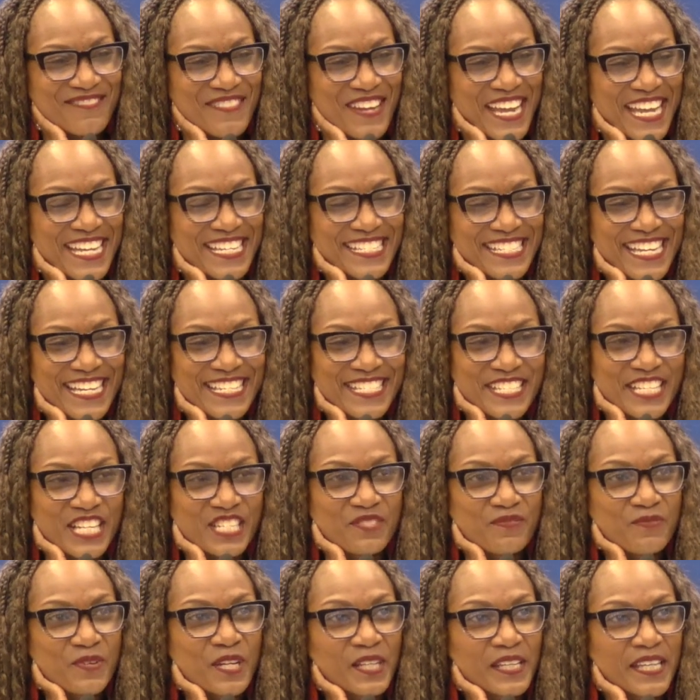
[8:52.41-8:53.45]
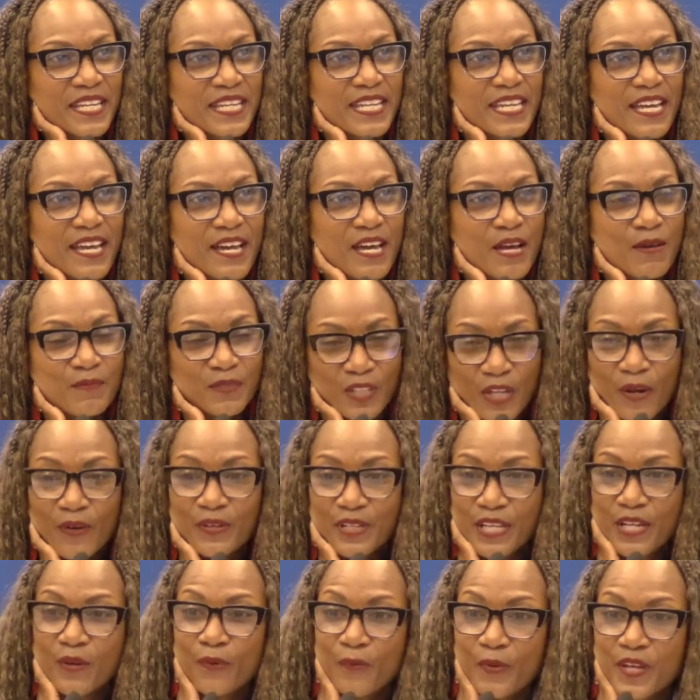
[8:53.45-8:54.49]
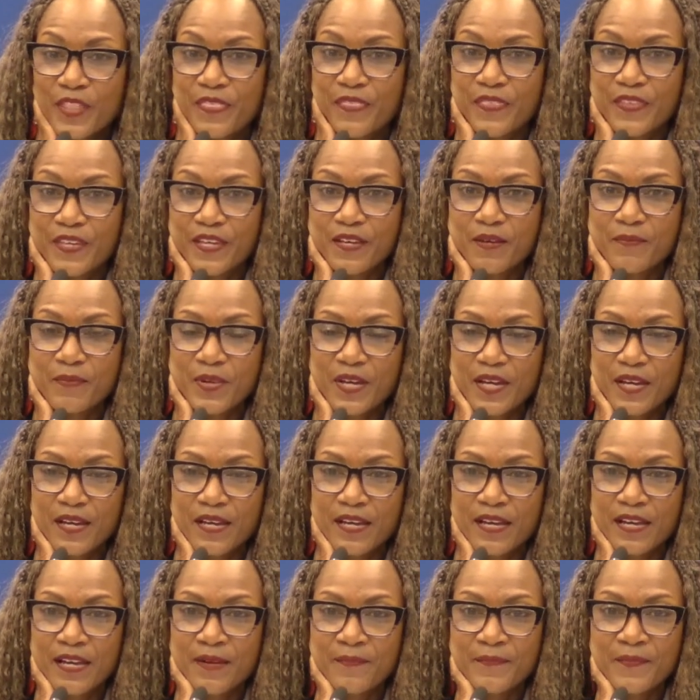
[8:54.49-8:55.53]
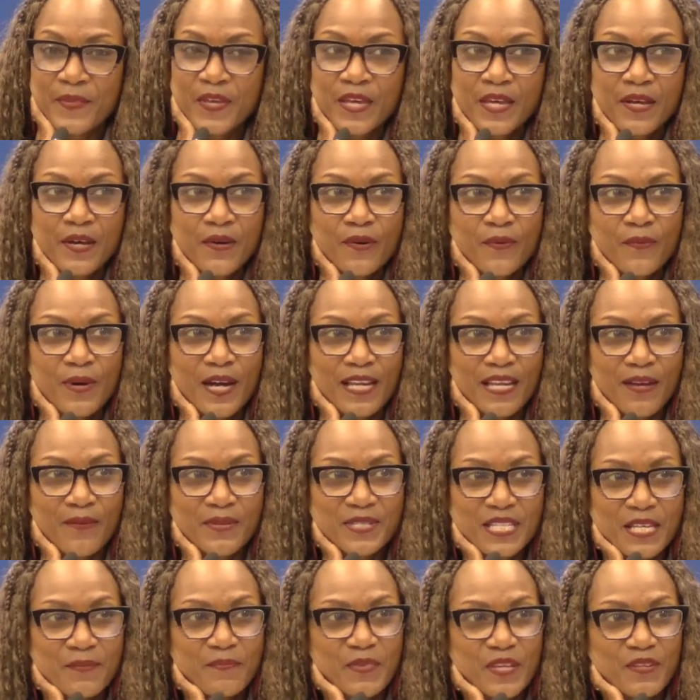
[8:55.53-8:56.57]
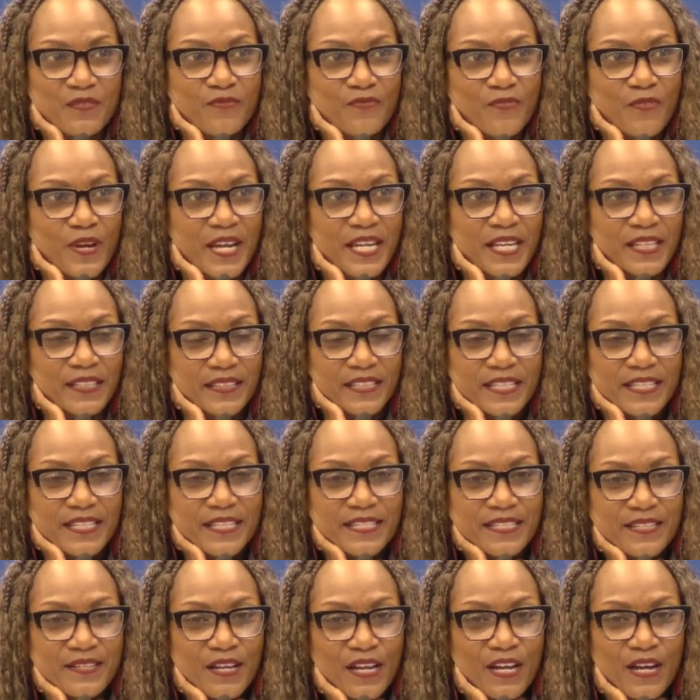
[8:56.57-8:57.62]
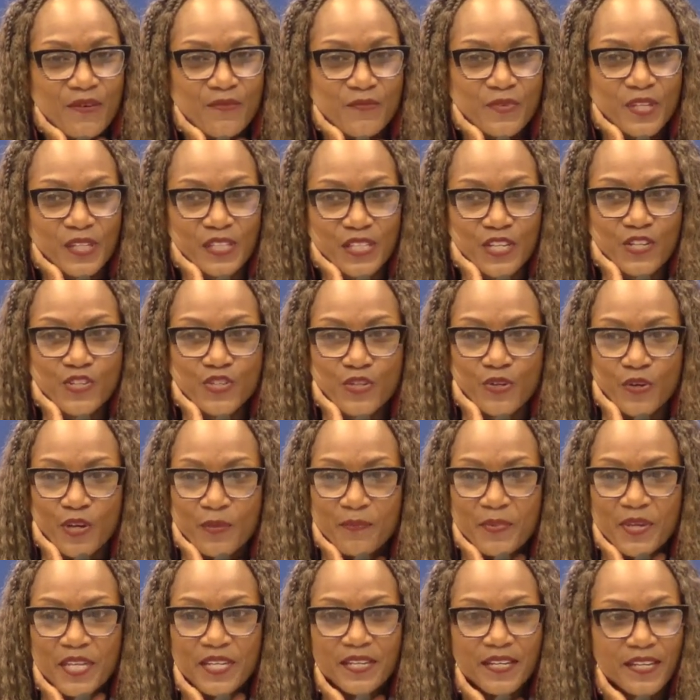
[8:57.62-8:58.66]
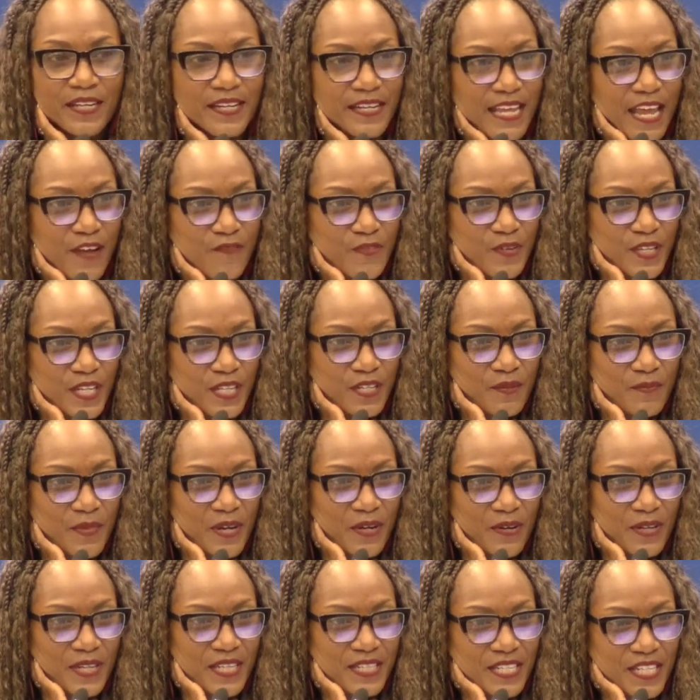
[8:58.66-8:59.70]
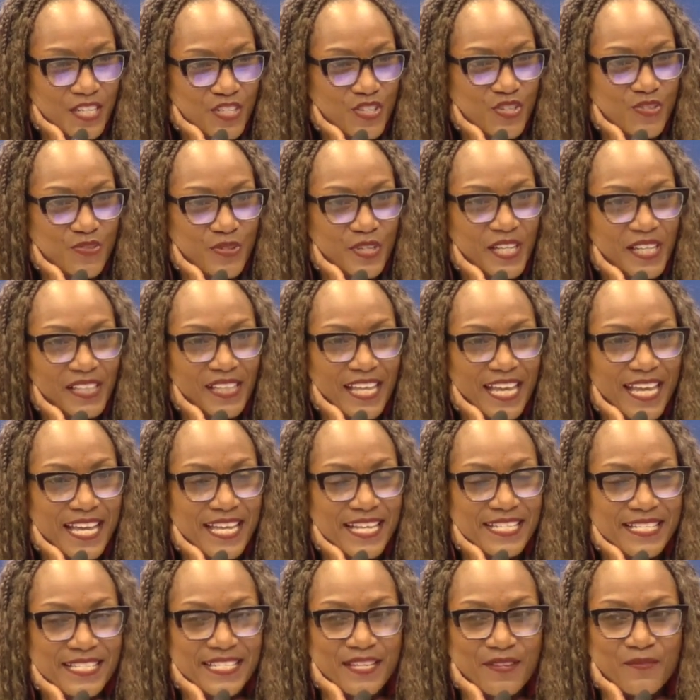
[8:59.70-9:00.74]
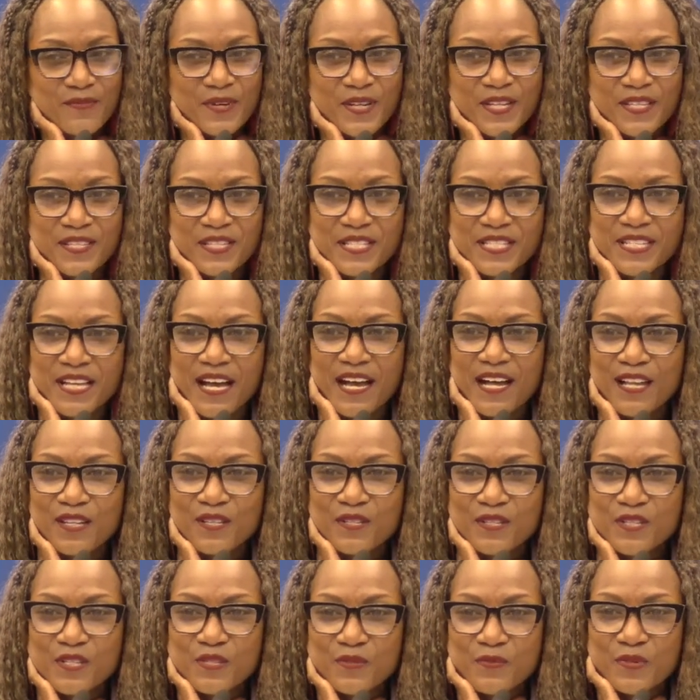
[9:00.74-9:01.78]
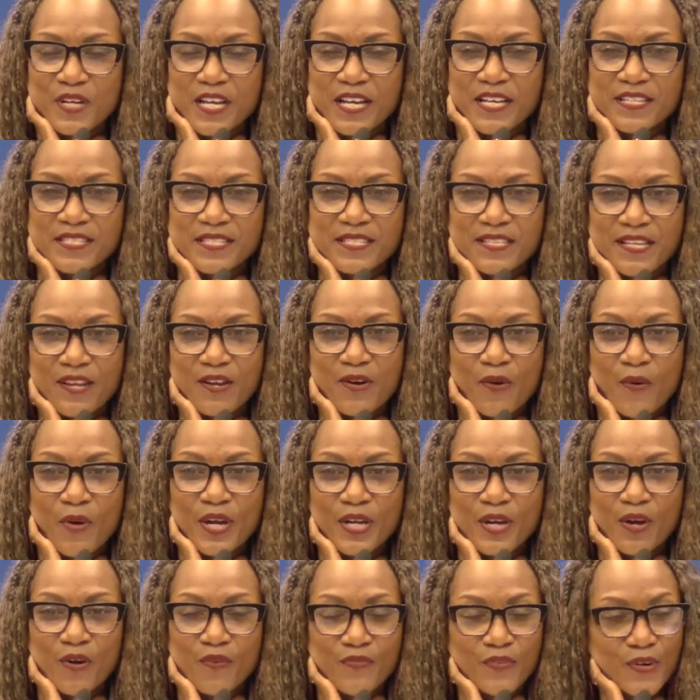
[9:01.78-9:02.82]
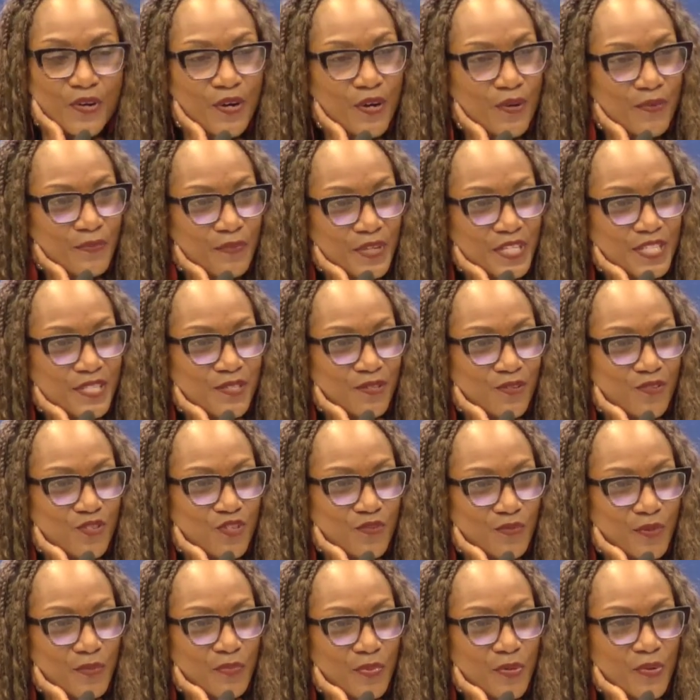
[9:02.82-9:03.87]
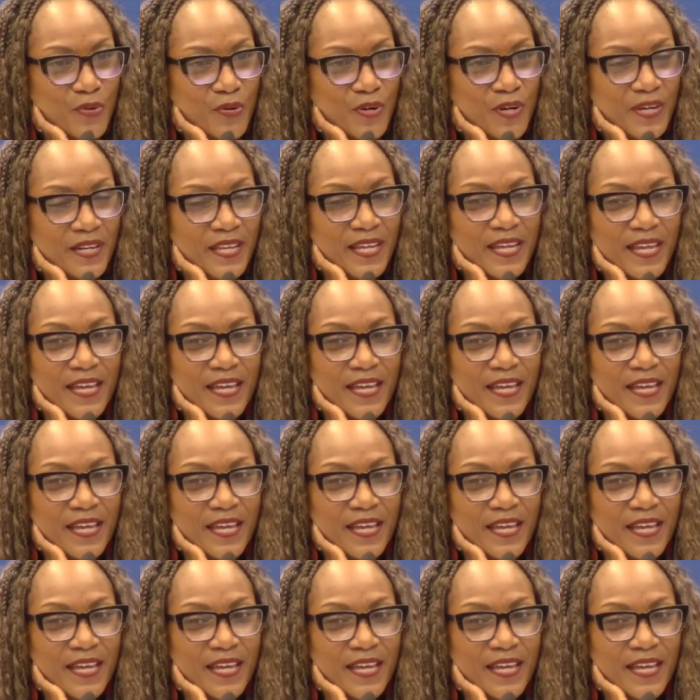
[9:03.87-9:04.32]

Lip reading: And just really learning with them. While I was at Ben Franklin, really enjoyed being in an African American history class, and one of the scholars was going over her research report.